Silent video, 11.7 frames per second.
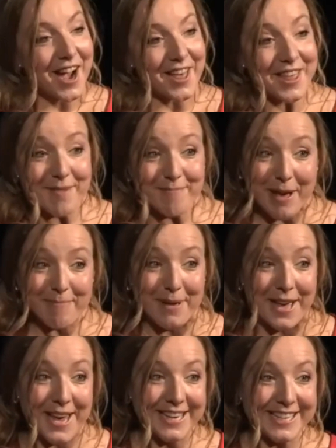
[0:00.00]
I then met
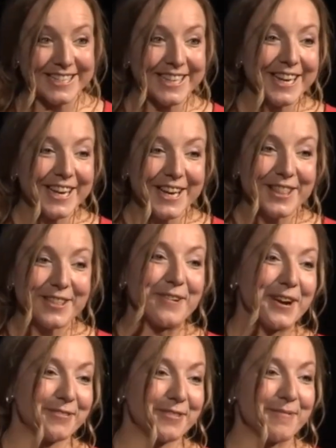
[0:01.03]
Pete, the
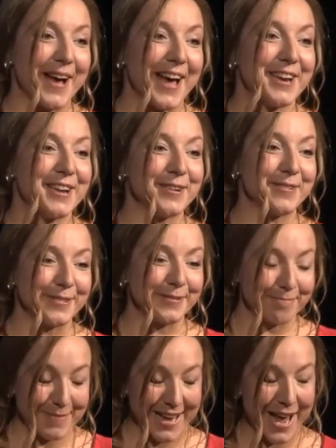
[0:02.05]
wonderful man who
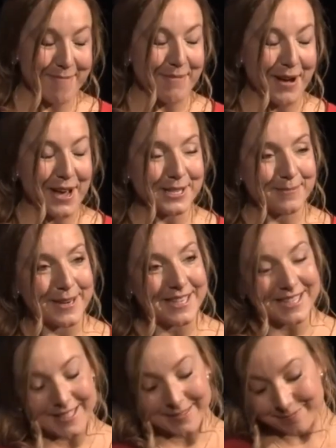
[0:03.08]
became my husband.